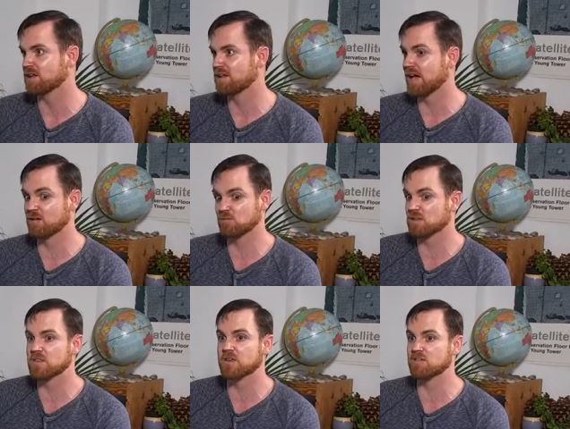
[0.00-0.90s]
and
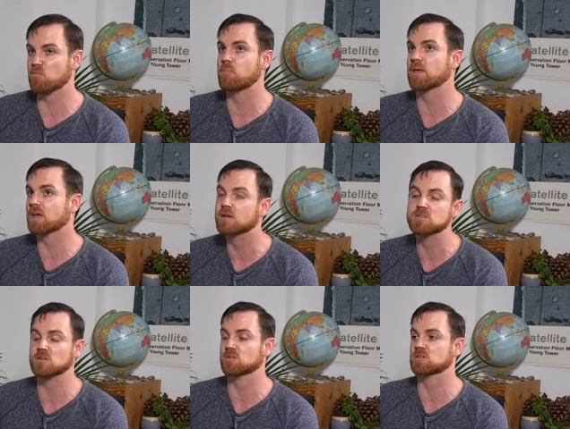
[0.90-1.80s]
really think of big
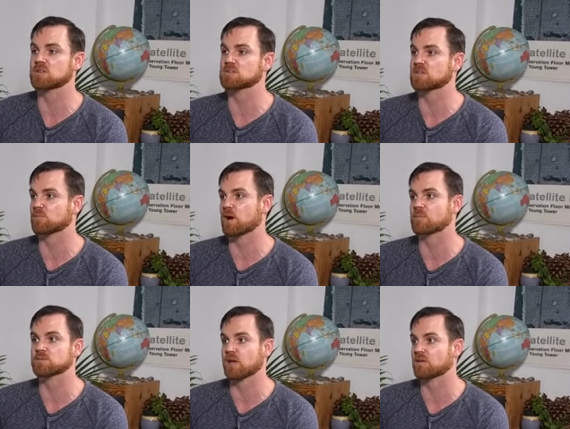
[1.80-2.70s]
solutions to the
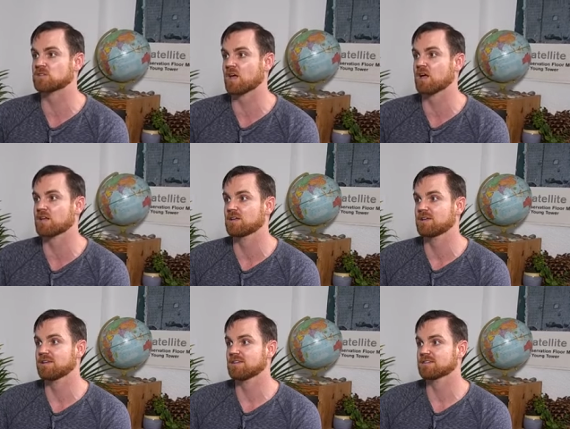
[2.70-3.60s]
problems we have today. Mm
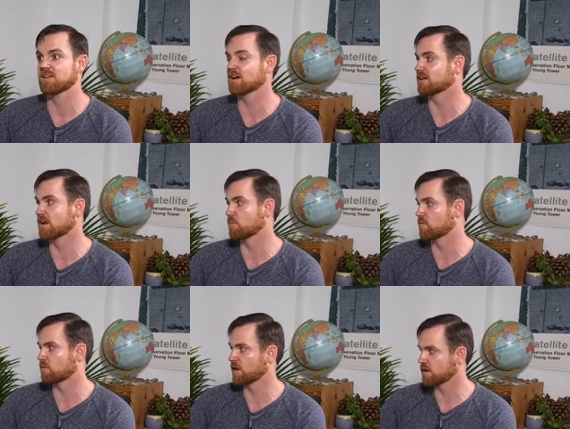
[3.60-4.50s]
-hmm. It's not going to come
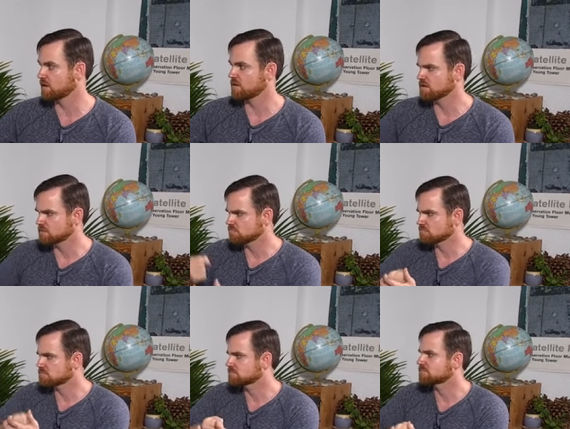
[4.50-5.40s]
from like
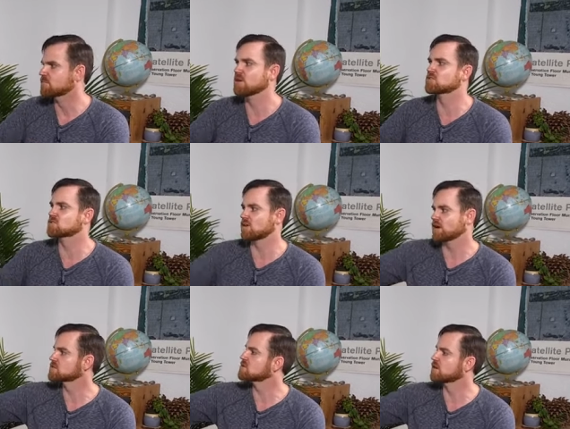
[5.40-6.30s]
being
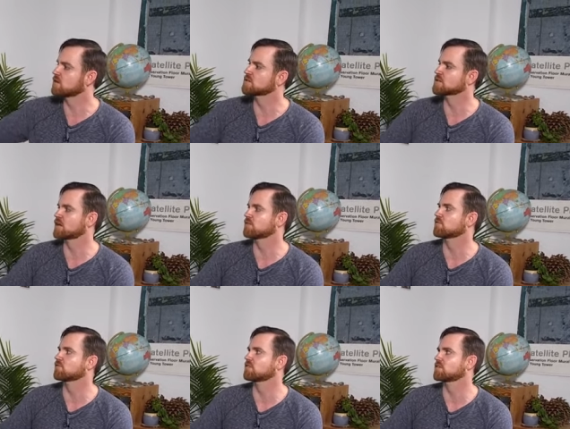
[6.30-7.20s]
stressed, you know, this kind mm-hmm.